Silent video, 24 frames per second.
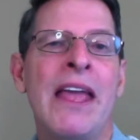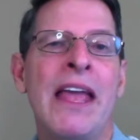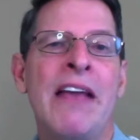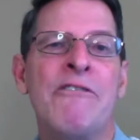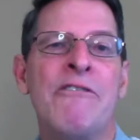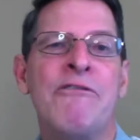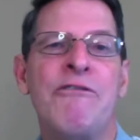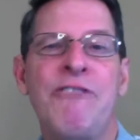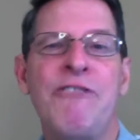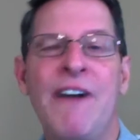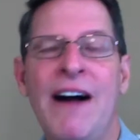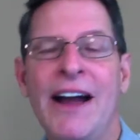
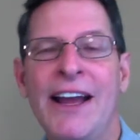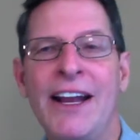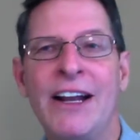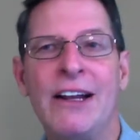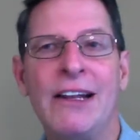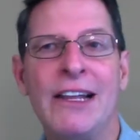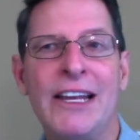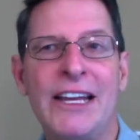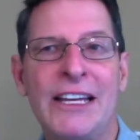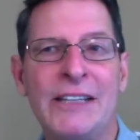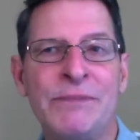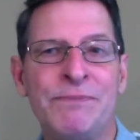
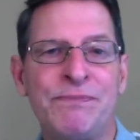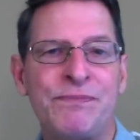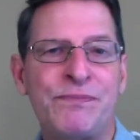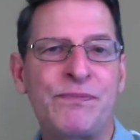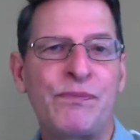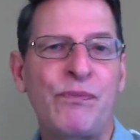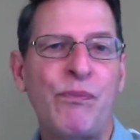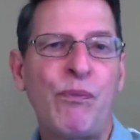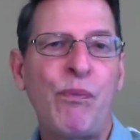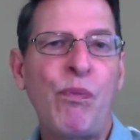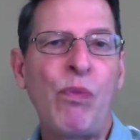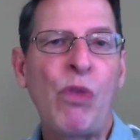Finally,
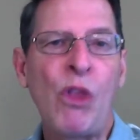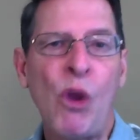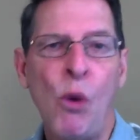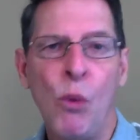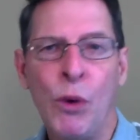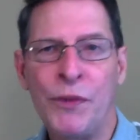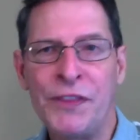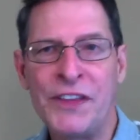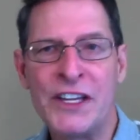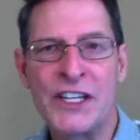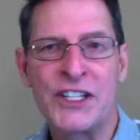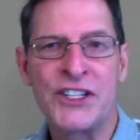
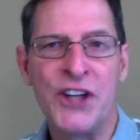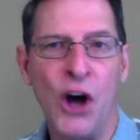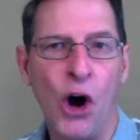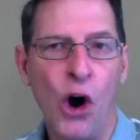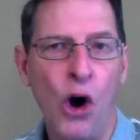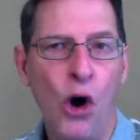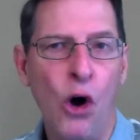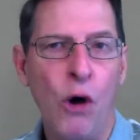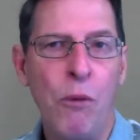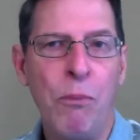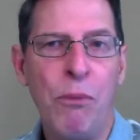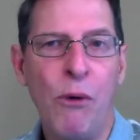what this
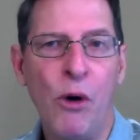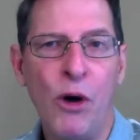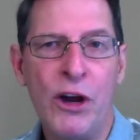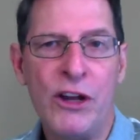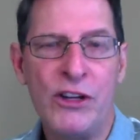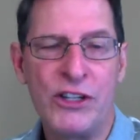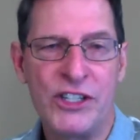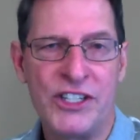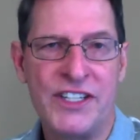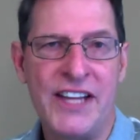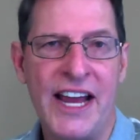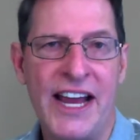all
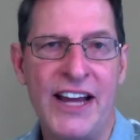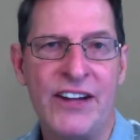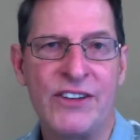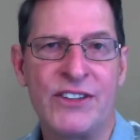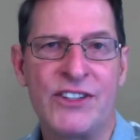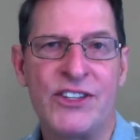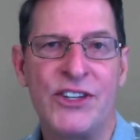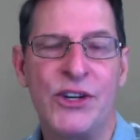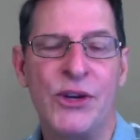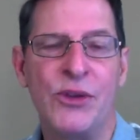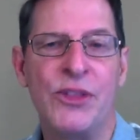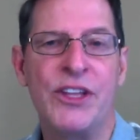boils down
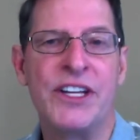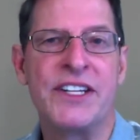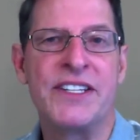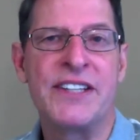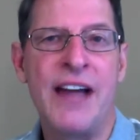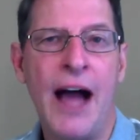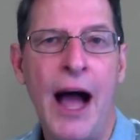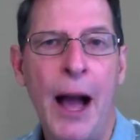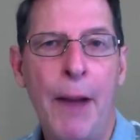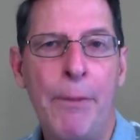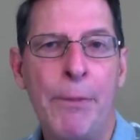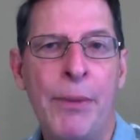to, the
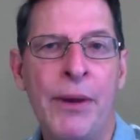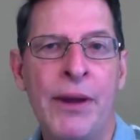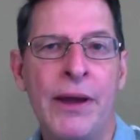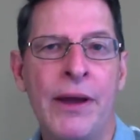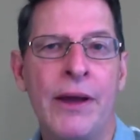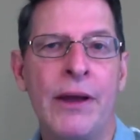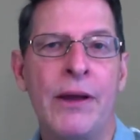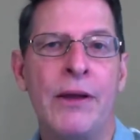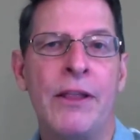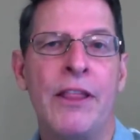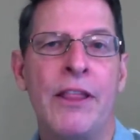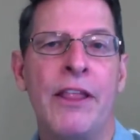top
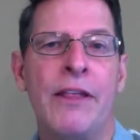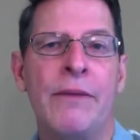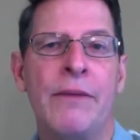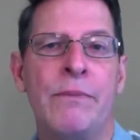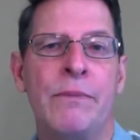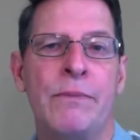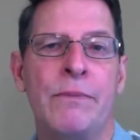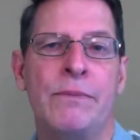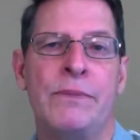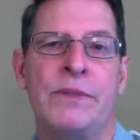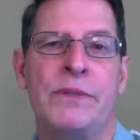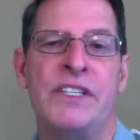
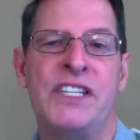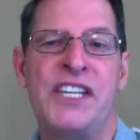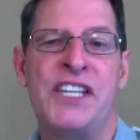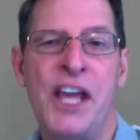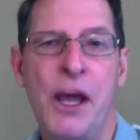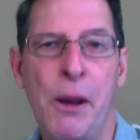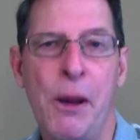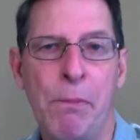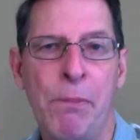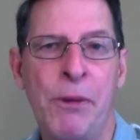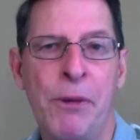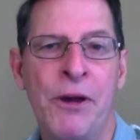
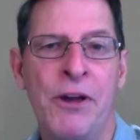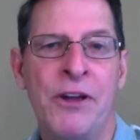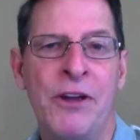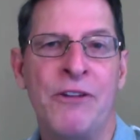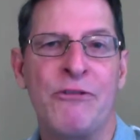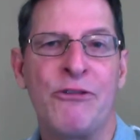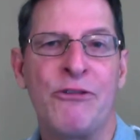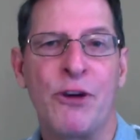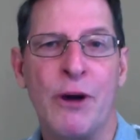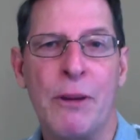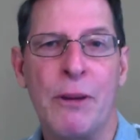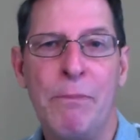tip
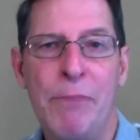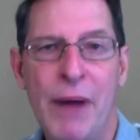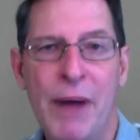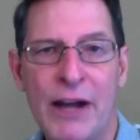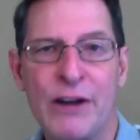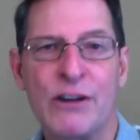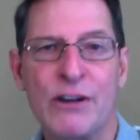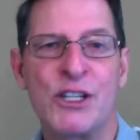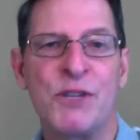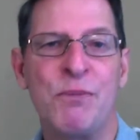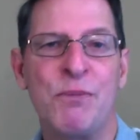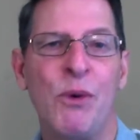for a
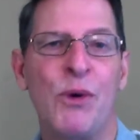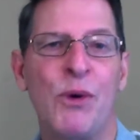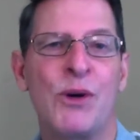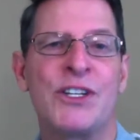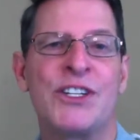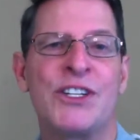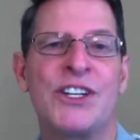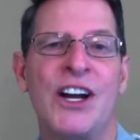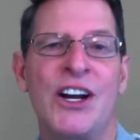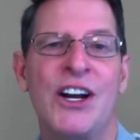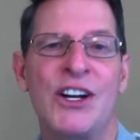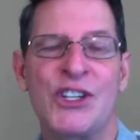better sports
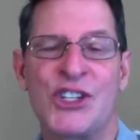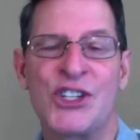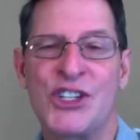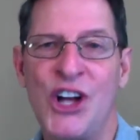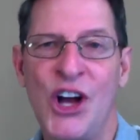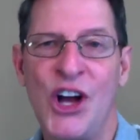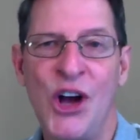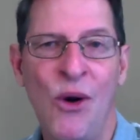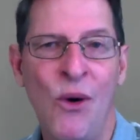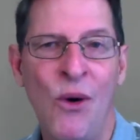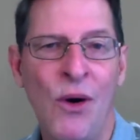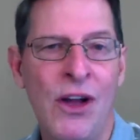talk
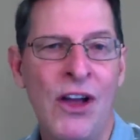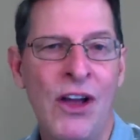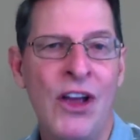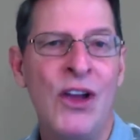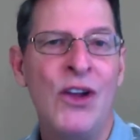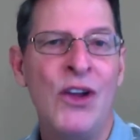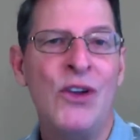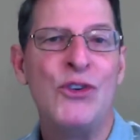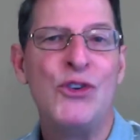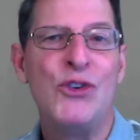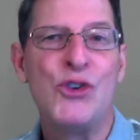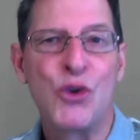show,
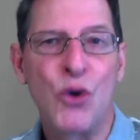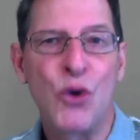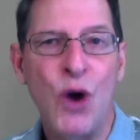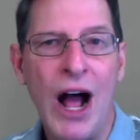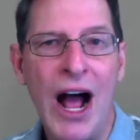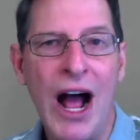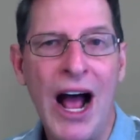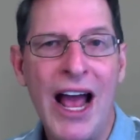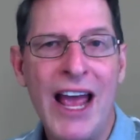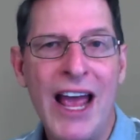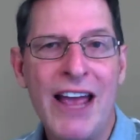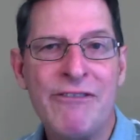
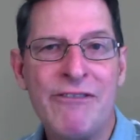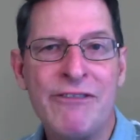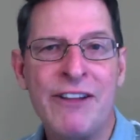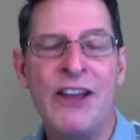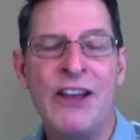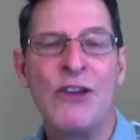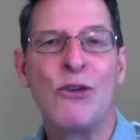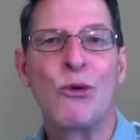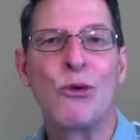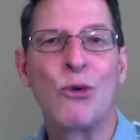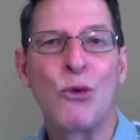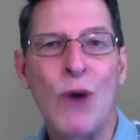drive
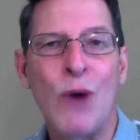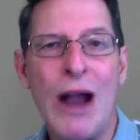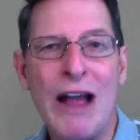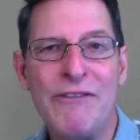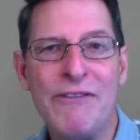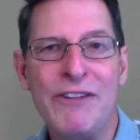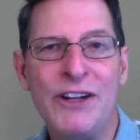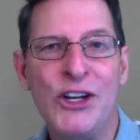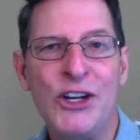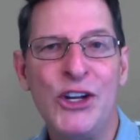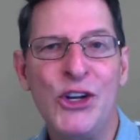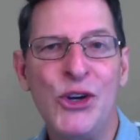
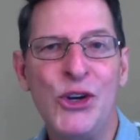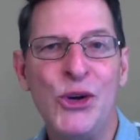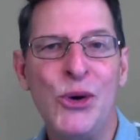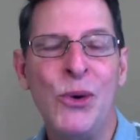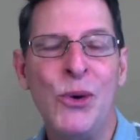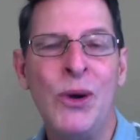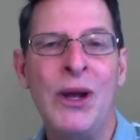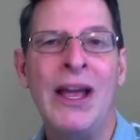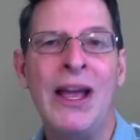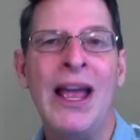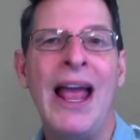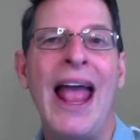revenue
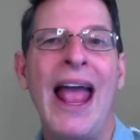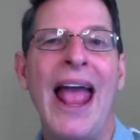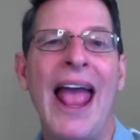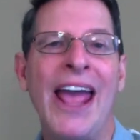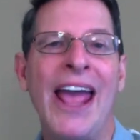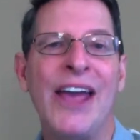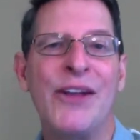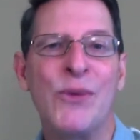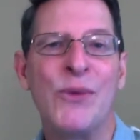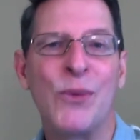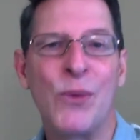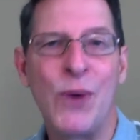
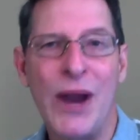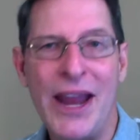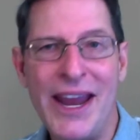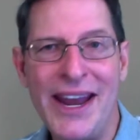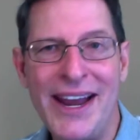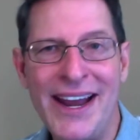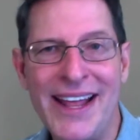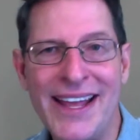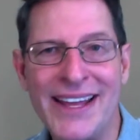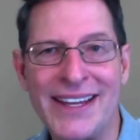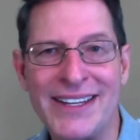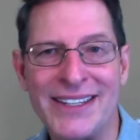and
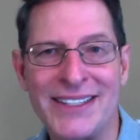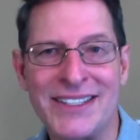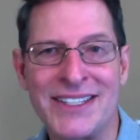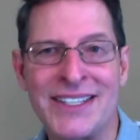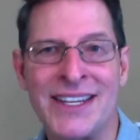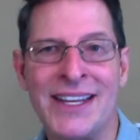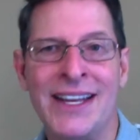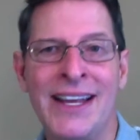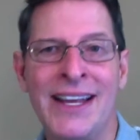ratings,